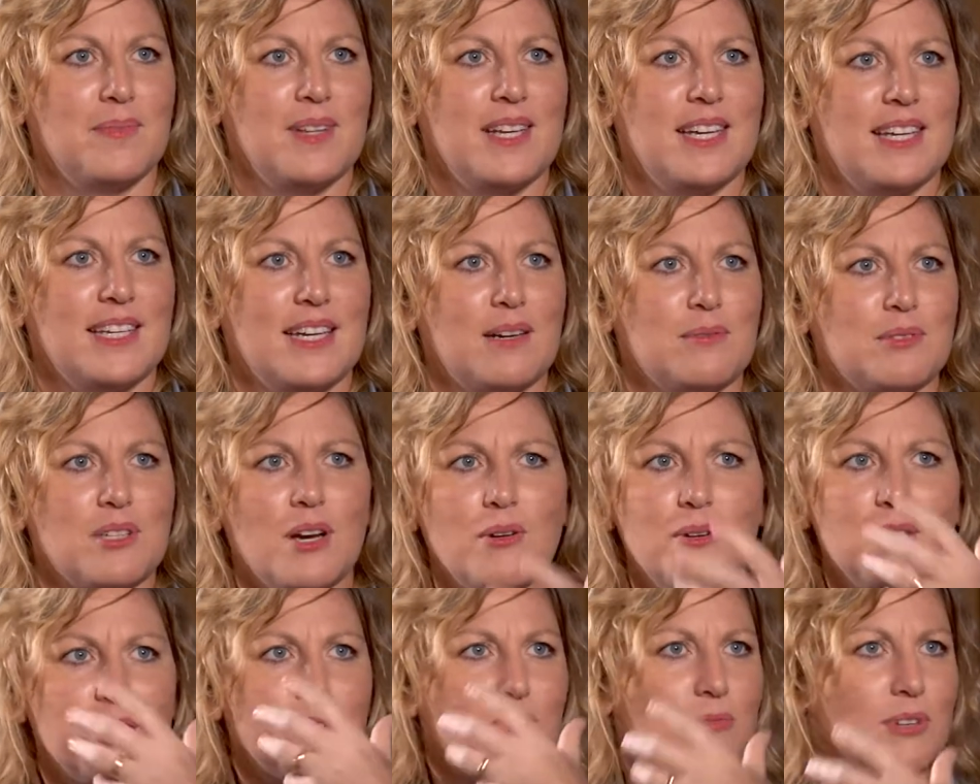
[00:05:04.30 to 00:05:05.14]
And I was
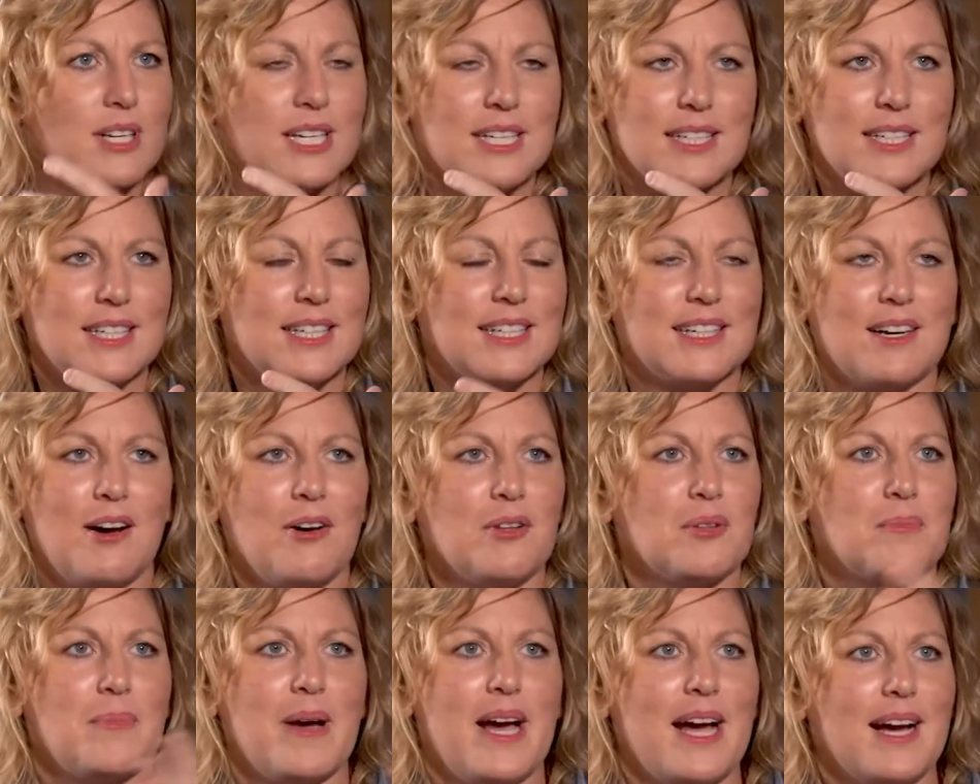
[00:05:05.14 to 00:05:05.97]
always reading all
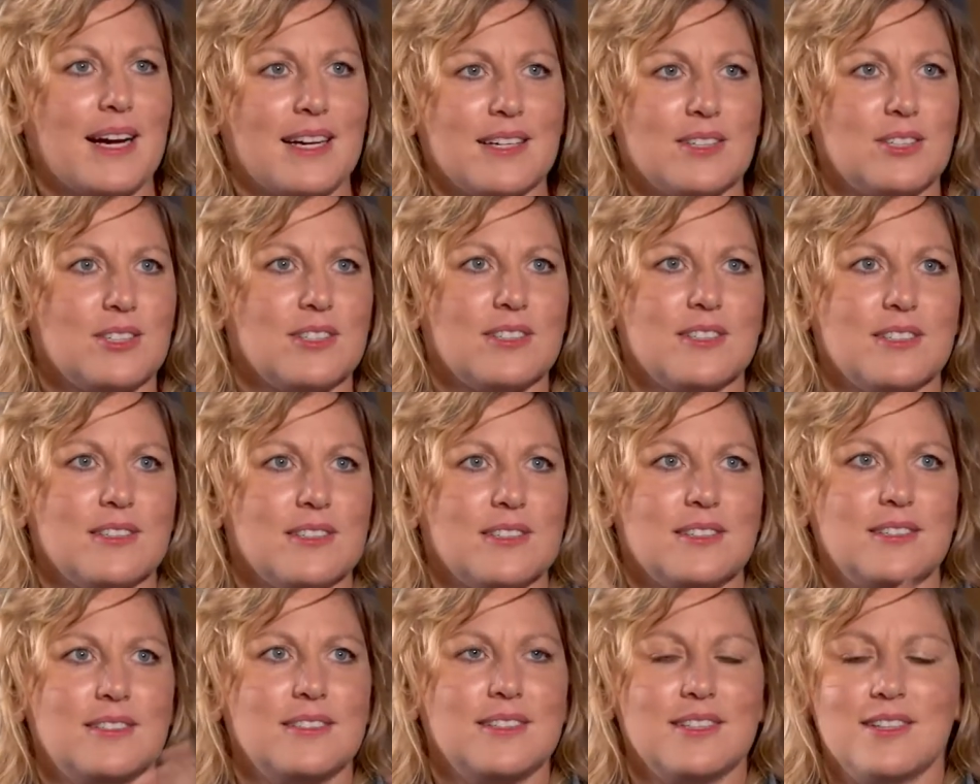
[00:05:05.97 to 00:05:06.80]
the
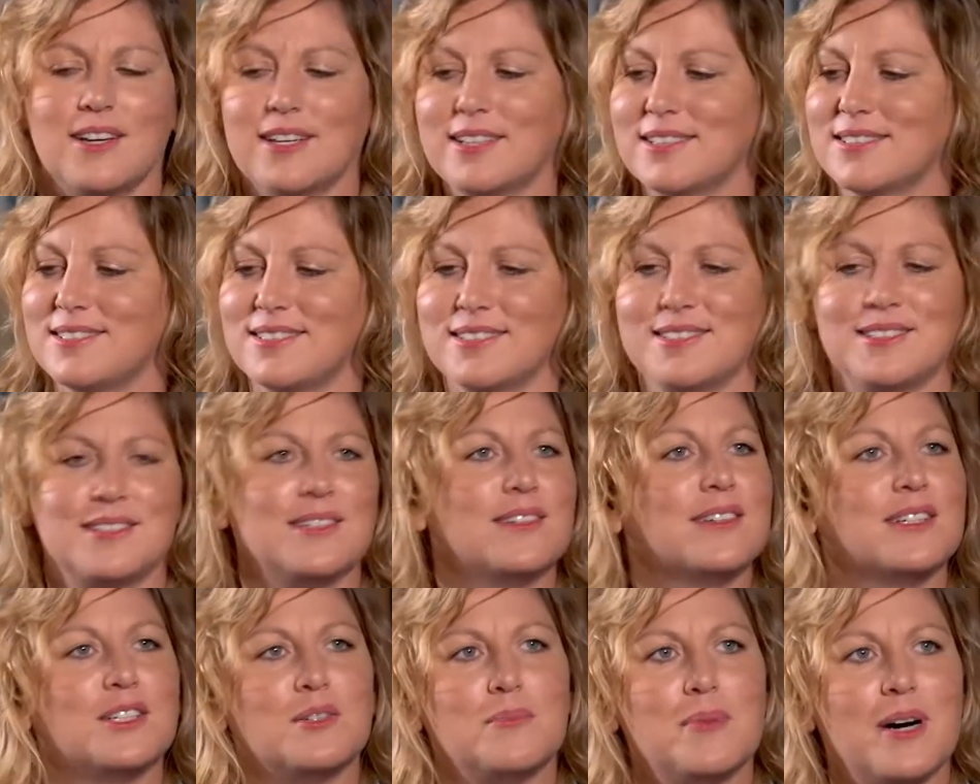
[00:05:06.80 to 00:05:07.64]
packages, I guess the
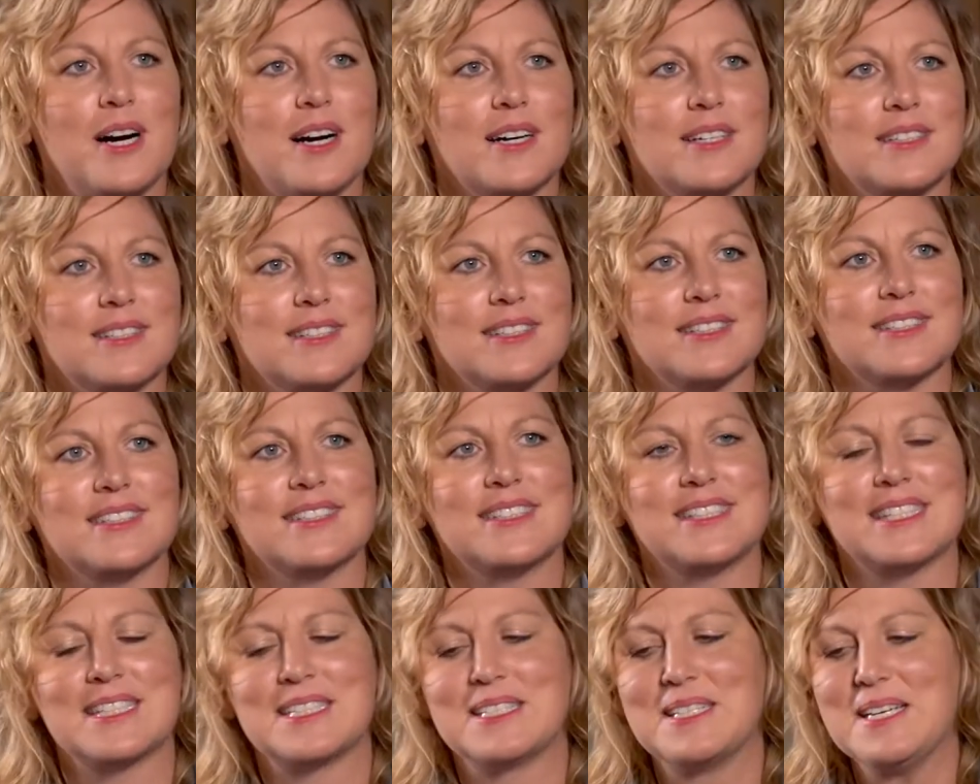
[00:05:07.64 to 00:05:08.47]
cereal
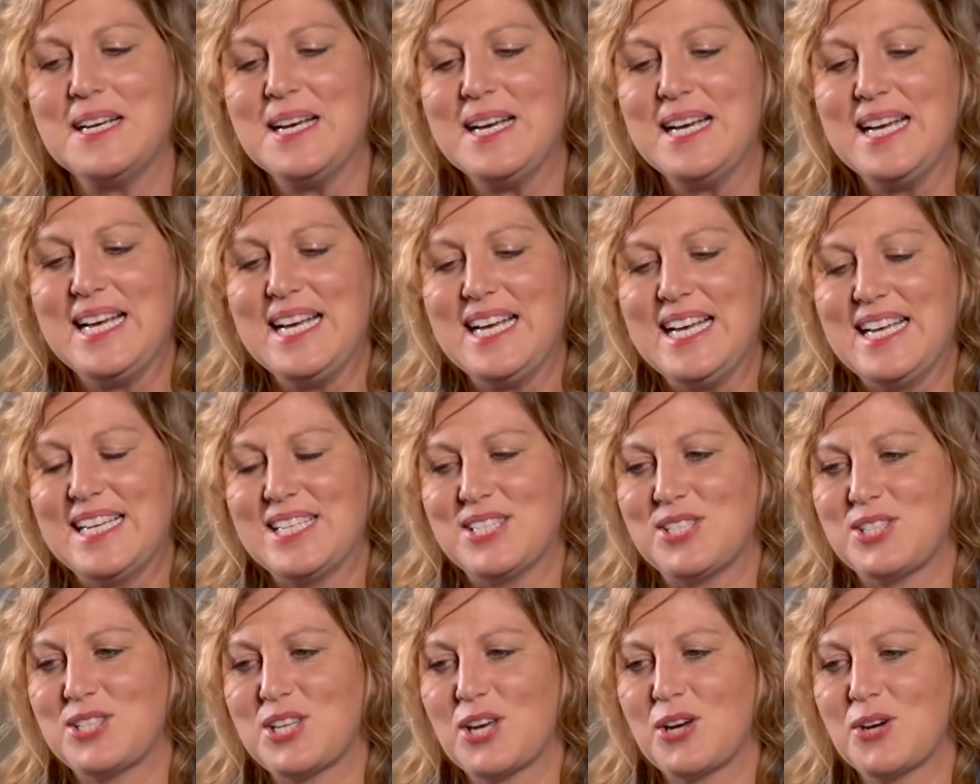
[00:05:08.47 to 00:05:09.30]
boxes. And
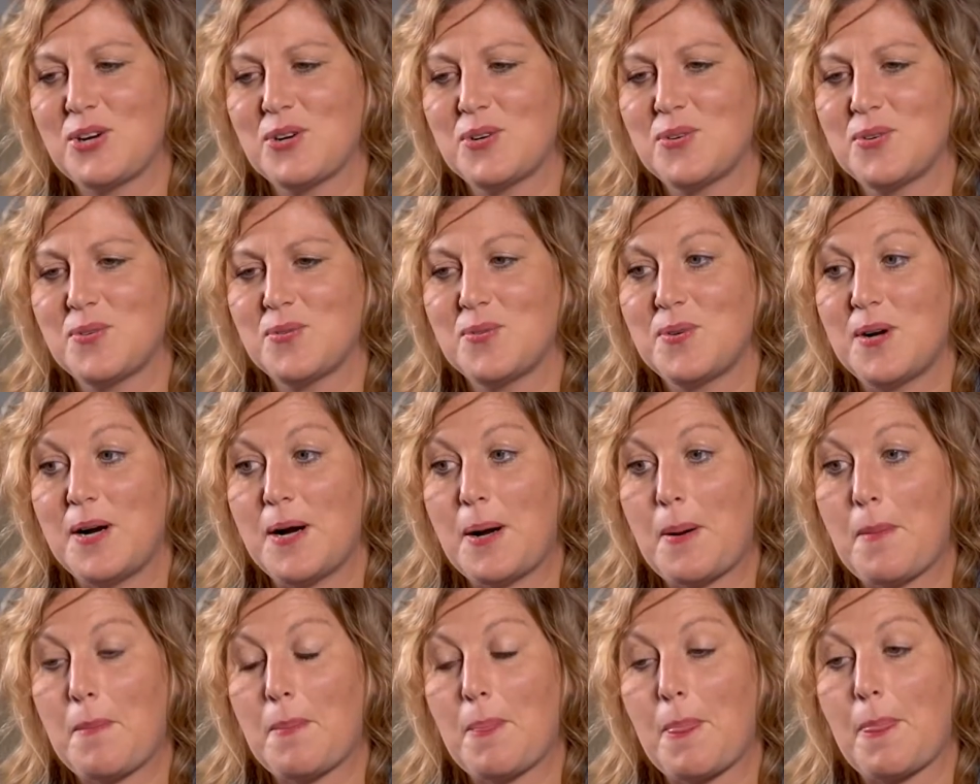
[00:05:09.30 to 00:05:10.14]
so
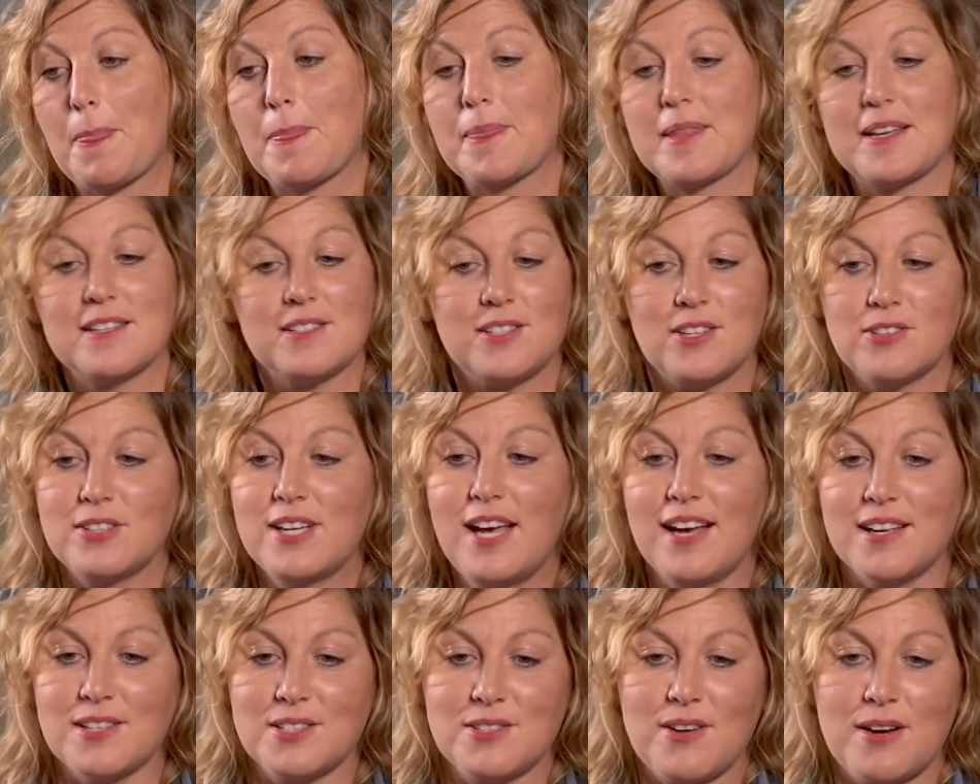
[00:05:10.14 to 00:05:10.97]

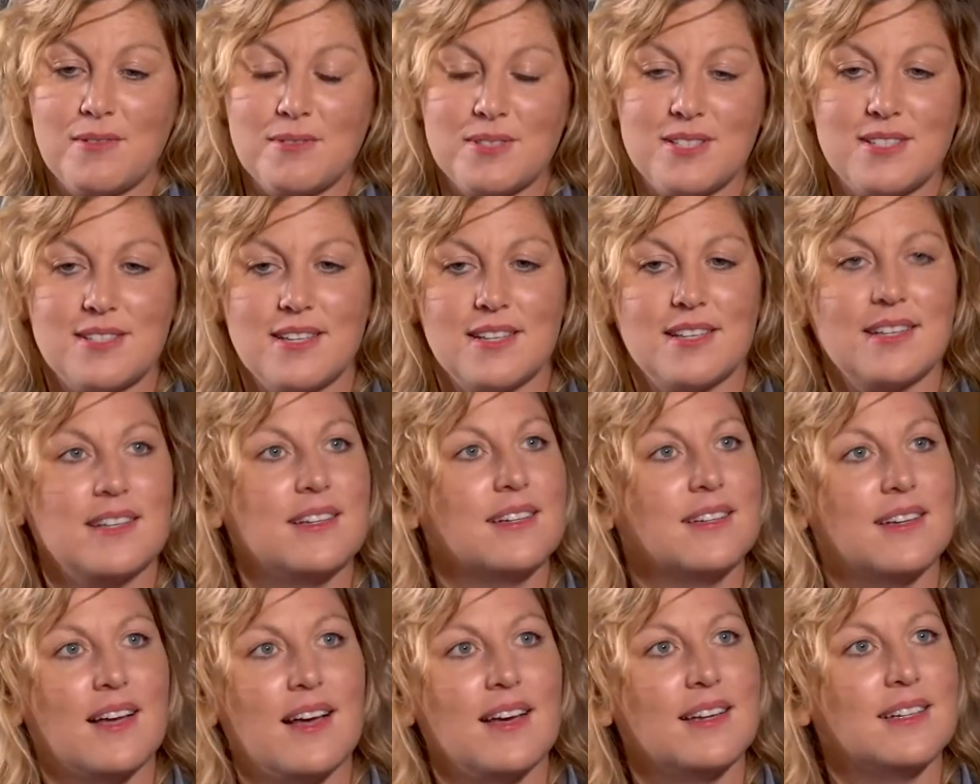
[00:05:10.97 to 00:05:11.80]
I was
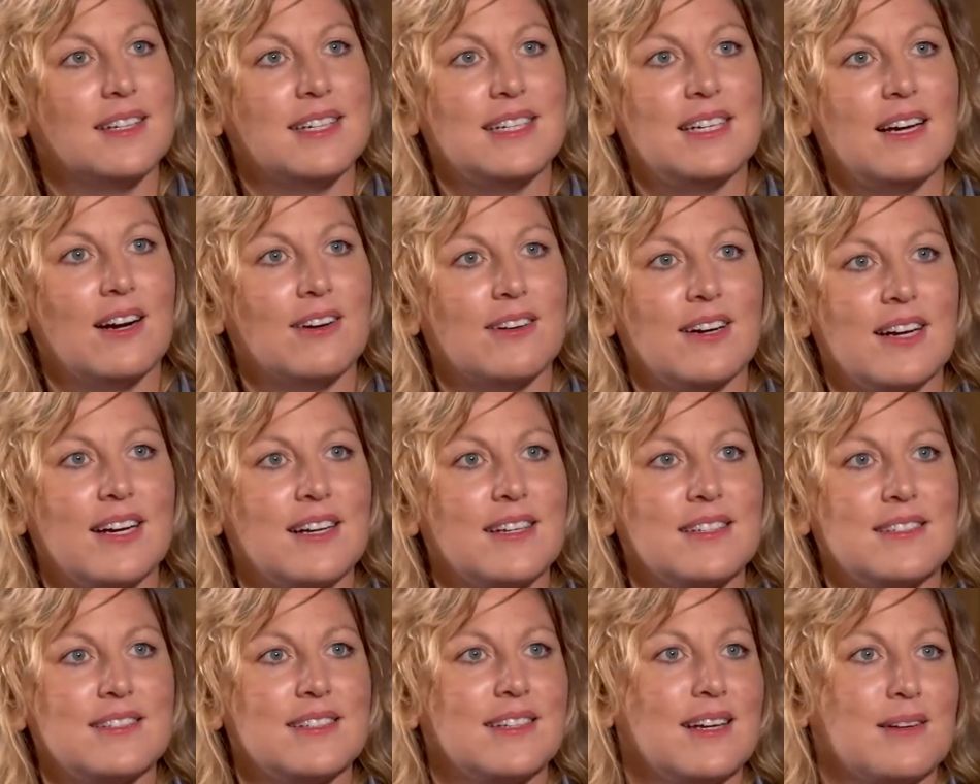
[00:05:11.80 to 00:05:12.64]
sitting at
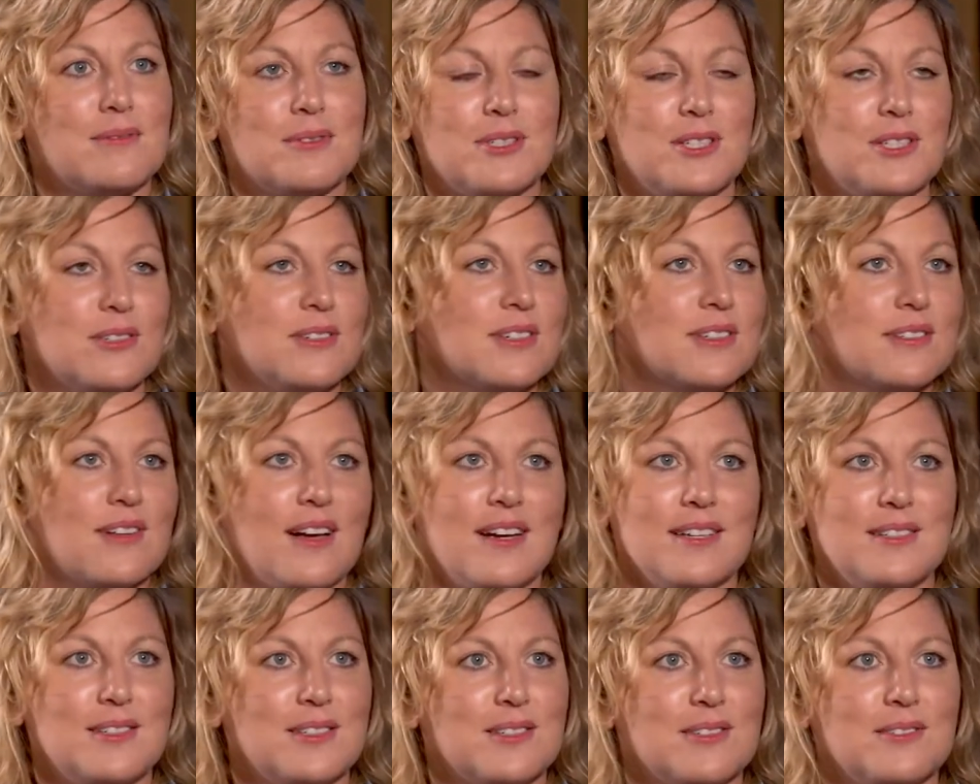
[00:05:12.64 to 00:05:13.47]
ERS, and I was doing
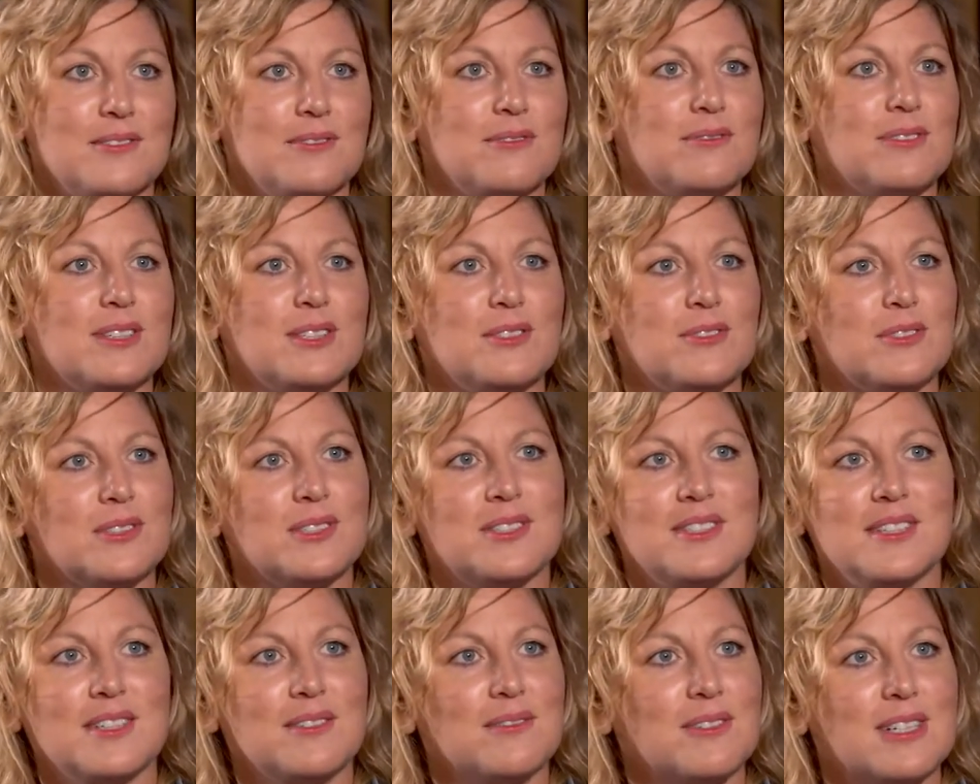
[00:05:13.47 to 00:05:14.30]
lots of
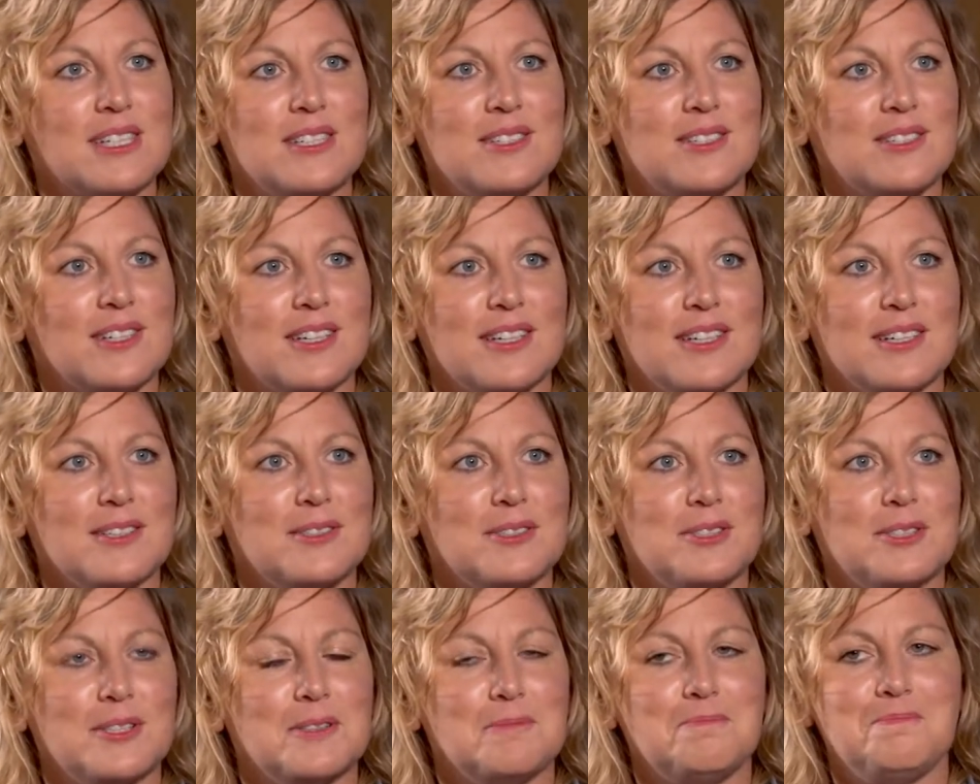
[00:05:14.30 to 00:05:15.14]
interesting
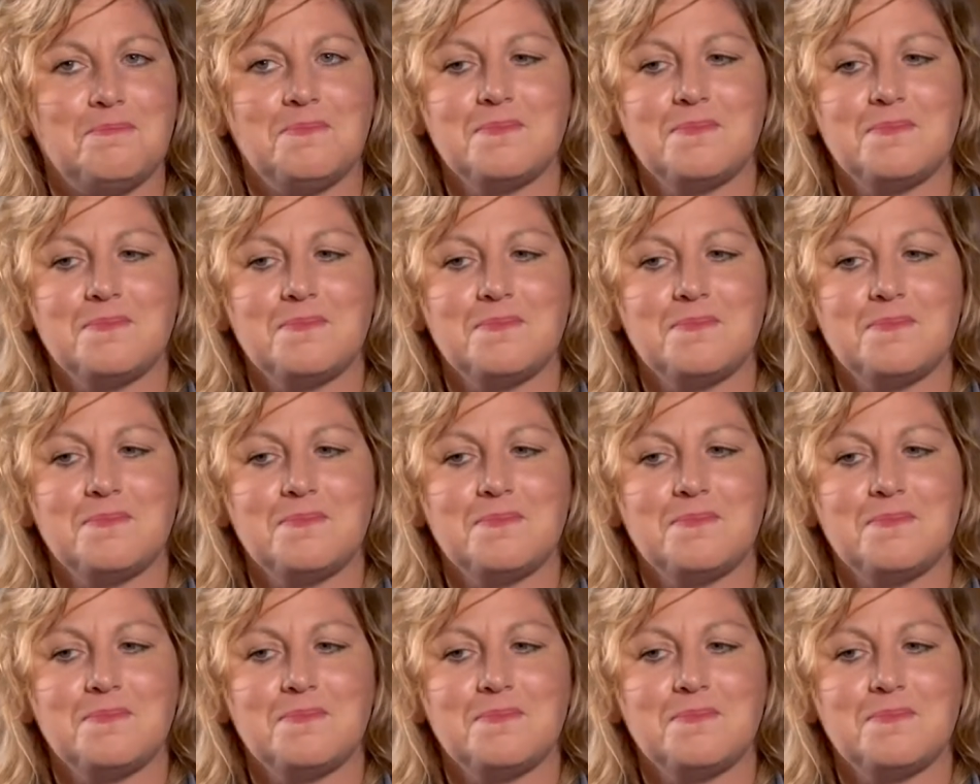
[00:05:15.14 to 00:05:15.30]
research. And